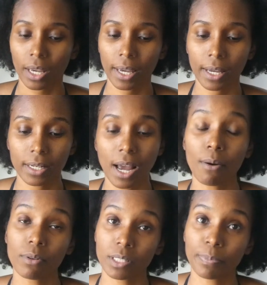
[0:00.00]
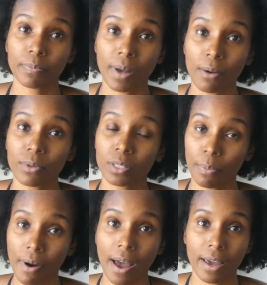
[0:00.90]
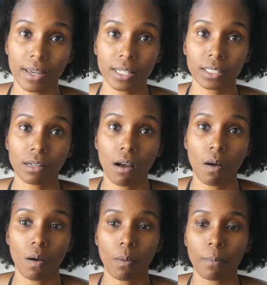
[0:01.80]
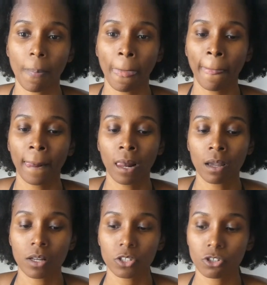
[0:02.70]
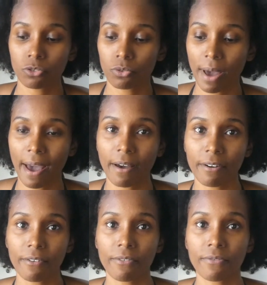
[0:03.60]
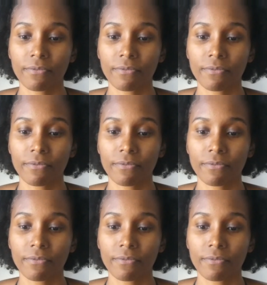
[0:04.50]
And I was surprised to have